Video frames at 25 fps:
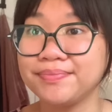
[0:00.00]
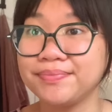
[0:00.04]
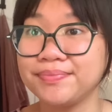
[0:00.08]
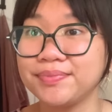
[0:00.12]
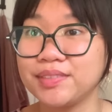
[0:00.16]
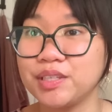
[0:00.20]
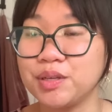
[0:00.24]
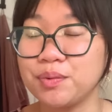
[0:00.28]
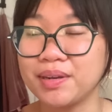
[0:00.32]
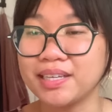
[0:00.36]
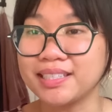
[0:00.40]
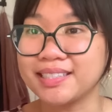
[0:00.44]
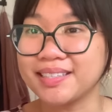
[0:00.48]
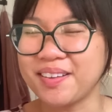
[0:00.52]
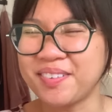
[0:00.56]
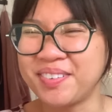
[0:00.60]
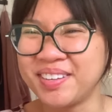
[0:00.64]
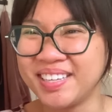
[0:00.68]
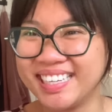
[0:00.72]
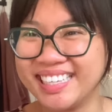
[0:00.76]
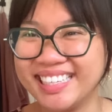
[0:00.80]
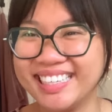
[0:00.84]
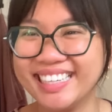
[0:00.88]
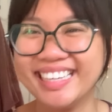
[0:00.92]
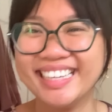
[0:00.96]
US
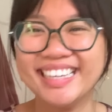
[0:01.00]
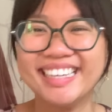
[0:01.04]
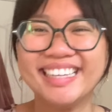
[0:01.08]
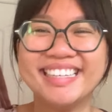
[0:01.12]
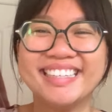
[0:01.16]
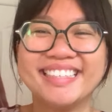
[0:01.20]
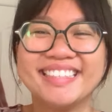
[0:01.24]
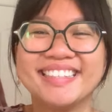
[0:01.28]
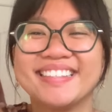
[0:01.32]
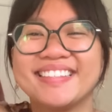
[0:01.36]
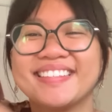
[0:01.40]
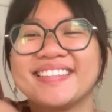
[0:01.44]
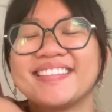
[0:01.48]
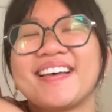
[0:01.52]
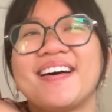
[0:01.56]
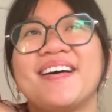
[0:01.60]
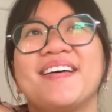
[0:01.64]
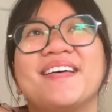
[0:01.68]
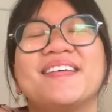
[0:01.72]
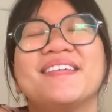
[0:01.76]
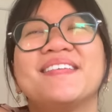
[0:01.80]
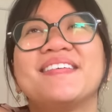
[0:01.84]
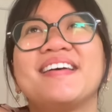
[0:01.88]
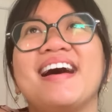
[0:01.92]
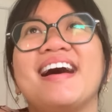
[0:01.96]
7.
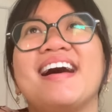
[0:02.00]
So